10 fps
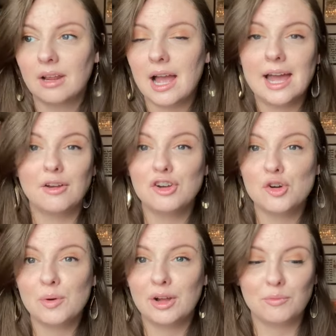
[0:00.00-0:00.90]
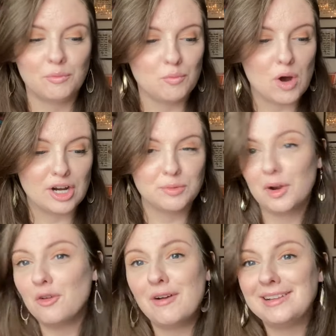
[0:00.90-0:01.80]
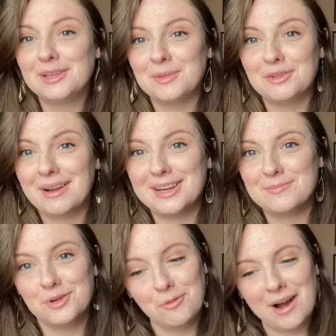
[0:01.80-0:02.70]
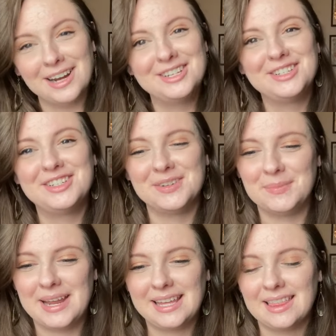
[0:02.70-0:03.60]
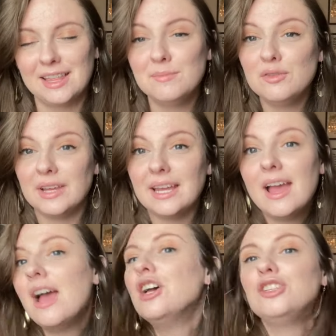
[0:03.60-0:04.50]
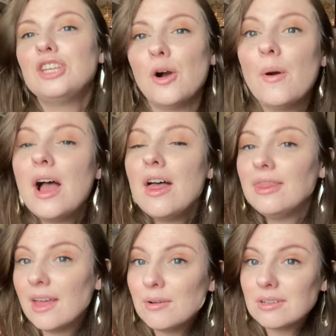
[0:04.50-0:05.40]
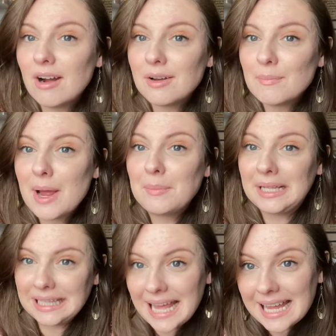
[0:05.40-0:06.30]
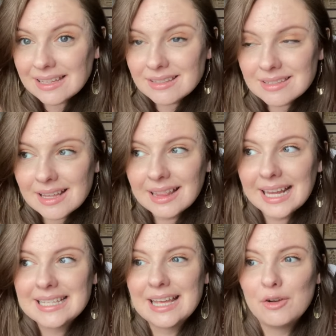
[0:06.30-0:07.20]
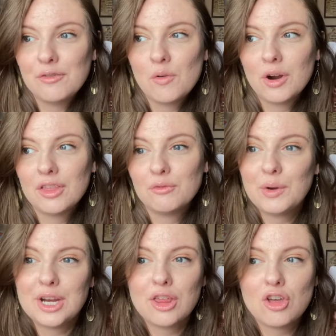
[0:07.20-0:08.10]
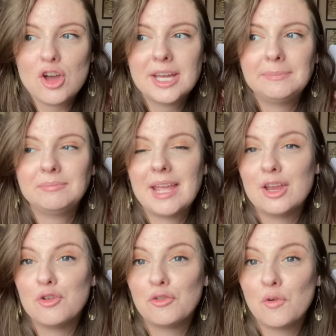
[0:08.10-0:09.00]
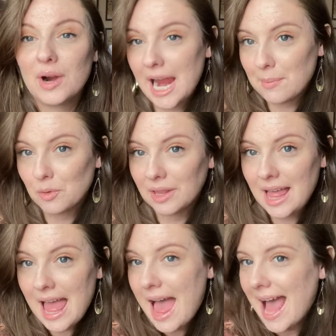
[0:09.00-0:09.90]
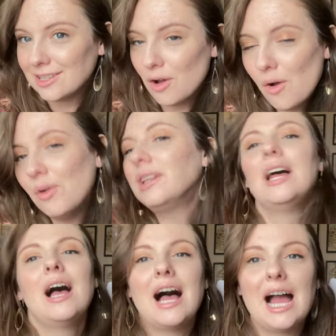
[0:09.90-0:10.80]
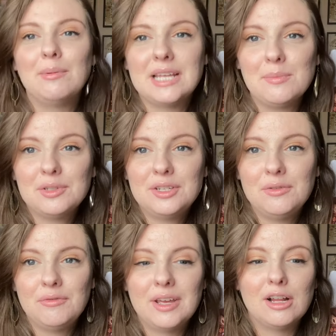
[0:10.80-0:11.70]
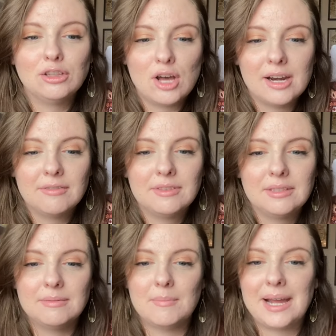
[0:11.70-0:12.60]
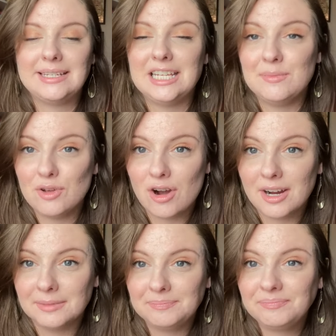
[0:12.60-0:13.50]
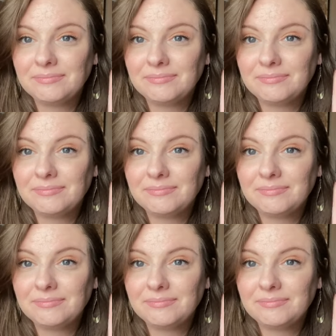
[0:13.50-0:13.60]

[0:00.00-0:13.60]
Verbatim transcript: I don't know what I'll watch, but I'll find something random to watch to make the movie. So those are my plans, like I said, for the readathon and for April as a whole. I was able to fit a lot of my T B R